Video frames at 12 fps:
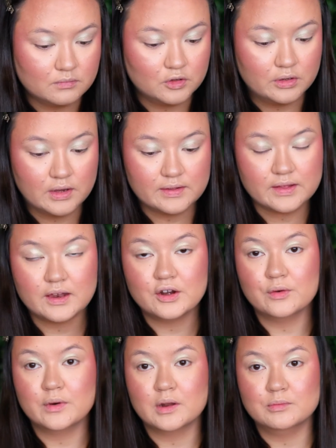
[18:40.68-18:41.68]
You guys, I
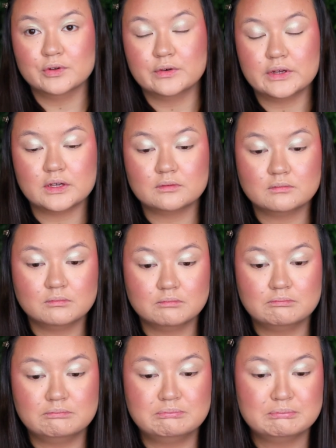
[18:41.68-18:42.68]
don't know what I'm doing.
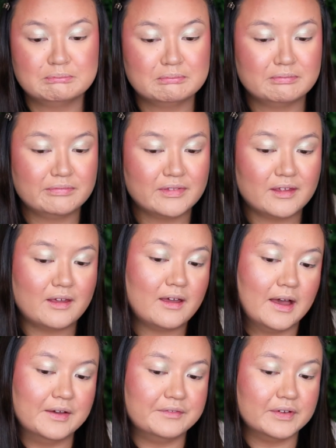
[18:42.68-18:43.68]

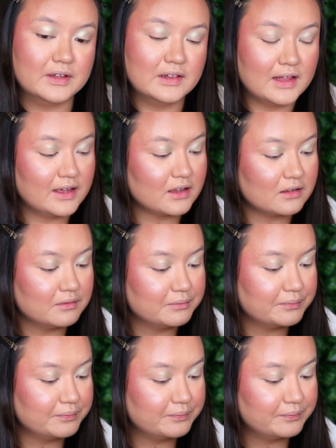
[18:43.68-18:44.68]
I feel like
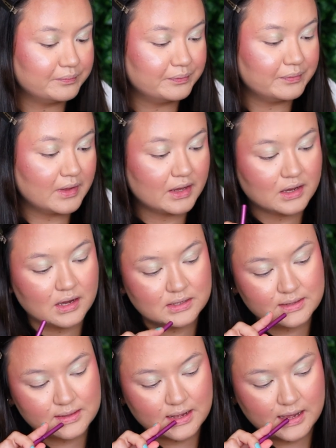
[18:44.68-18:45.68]
I
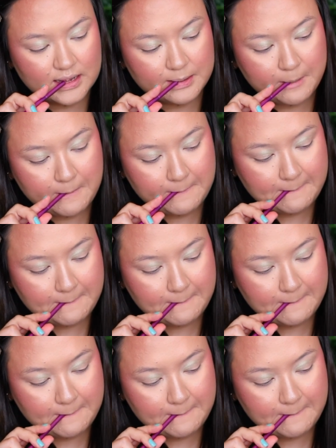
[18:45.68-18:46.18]
can't decide.